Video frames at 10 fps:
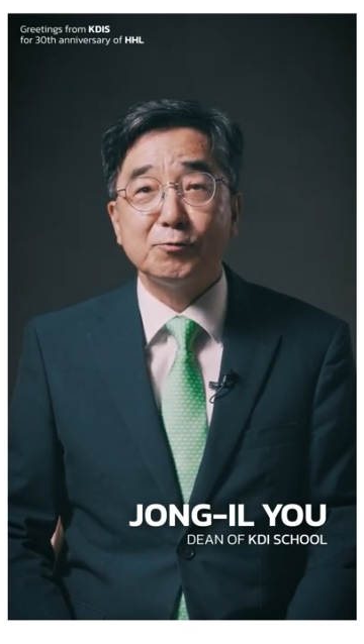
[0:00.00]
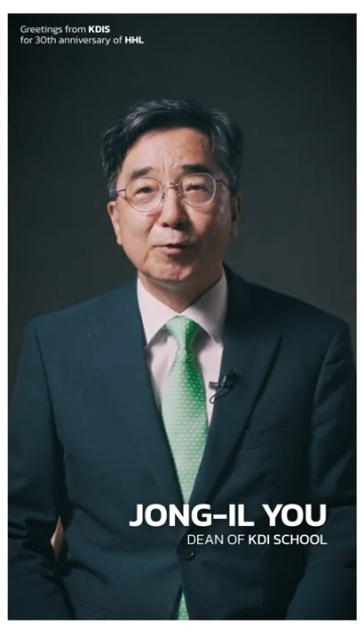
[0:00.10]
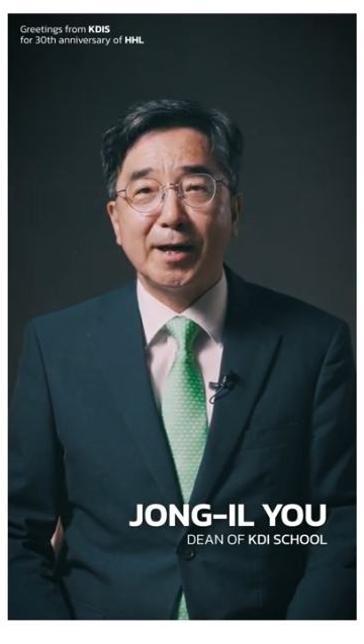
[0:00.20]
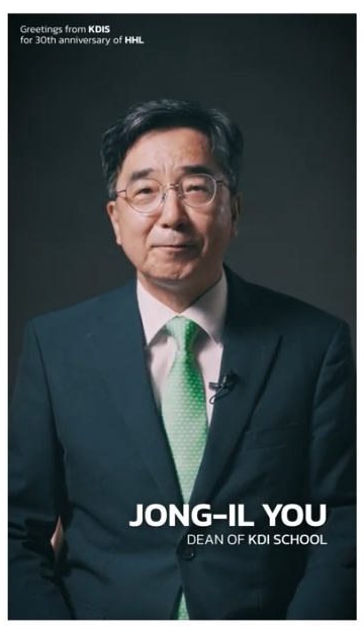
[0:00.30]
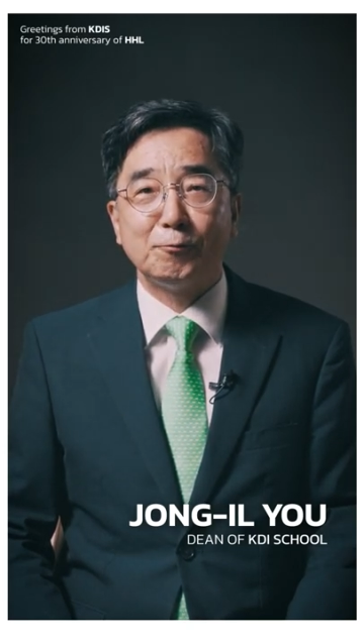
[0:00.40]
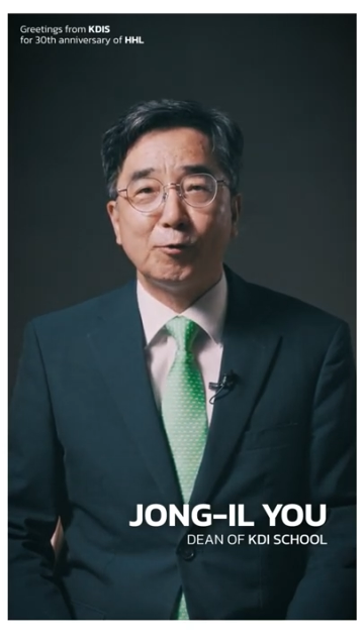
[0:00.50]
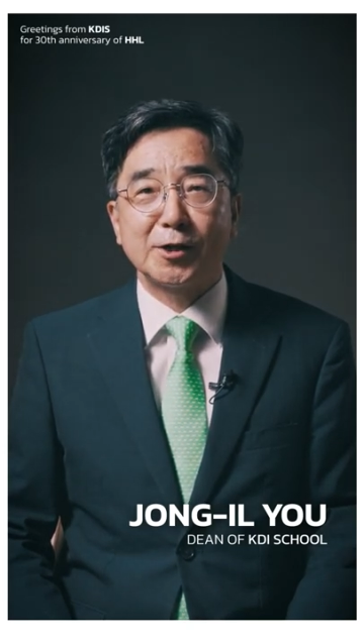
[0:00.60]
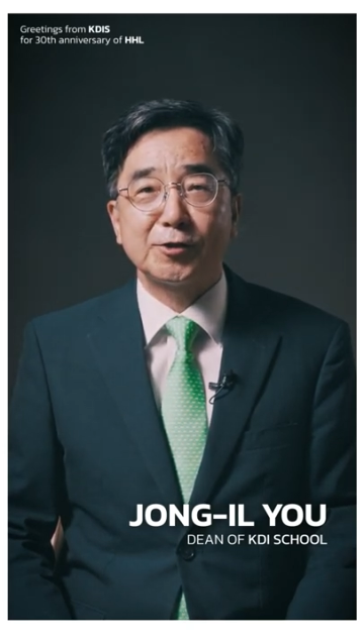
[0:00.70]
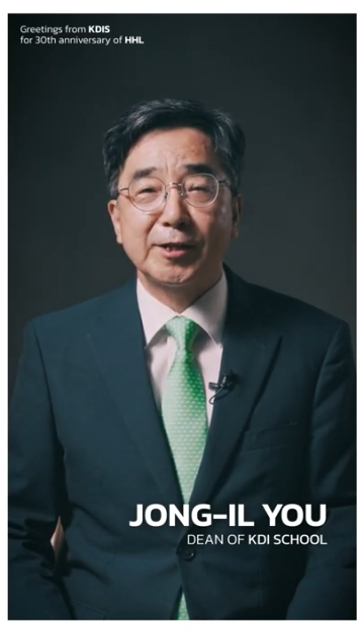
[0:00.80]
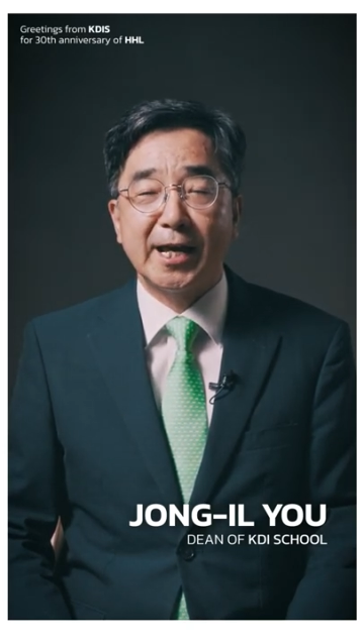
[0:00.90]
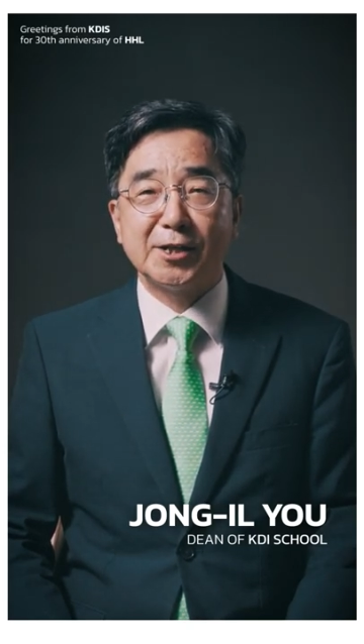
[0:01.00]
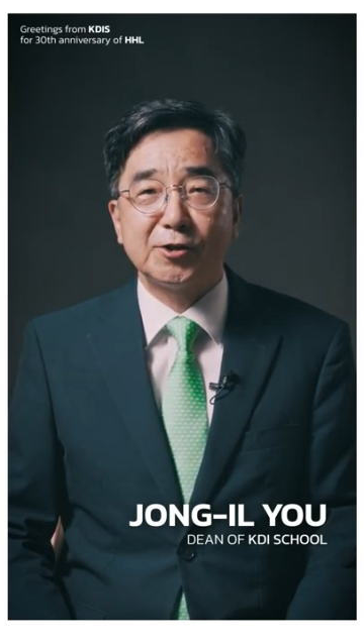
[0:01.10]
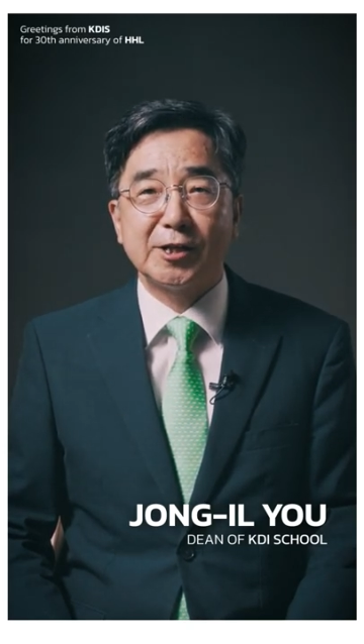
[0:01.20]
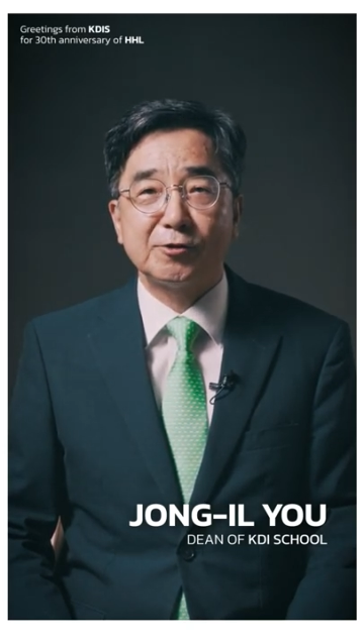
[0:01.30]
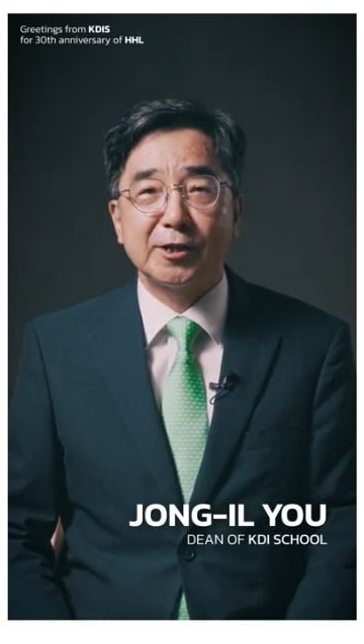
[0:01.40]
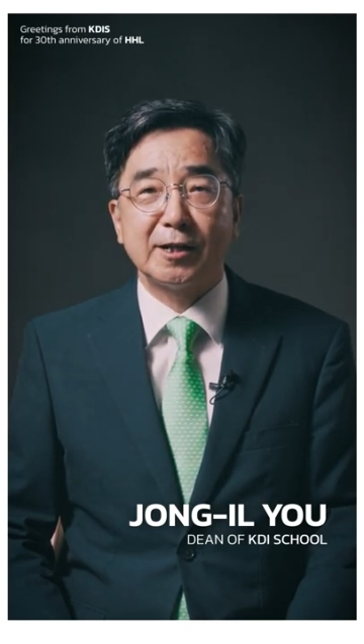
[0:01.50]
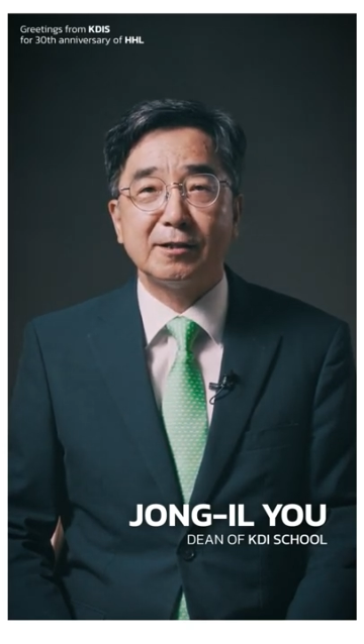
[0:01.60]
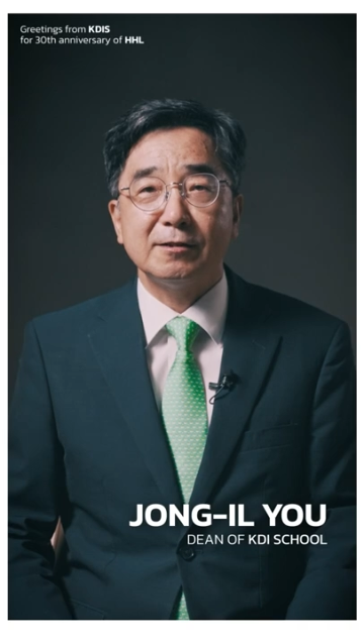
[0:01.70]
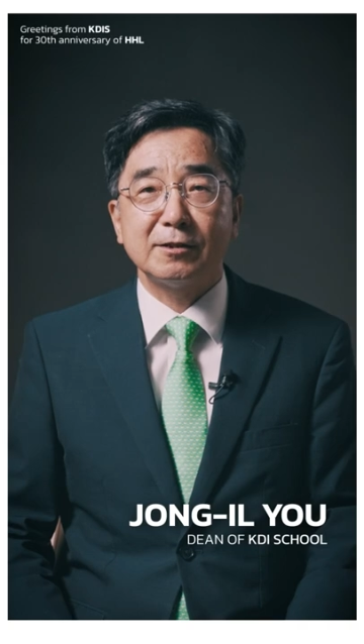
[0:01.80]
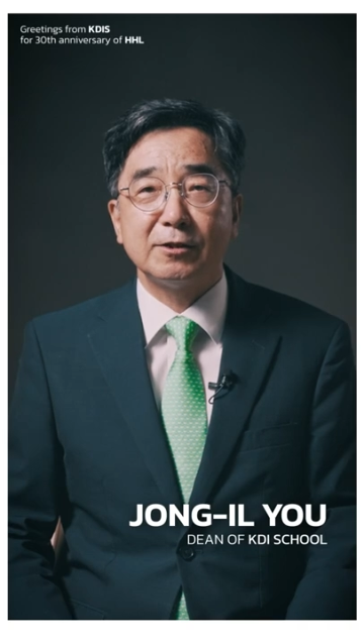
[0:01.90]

we have watched HHL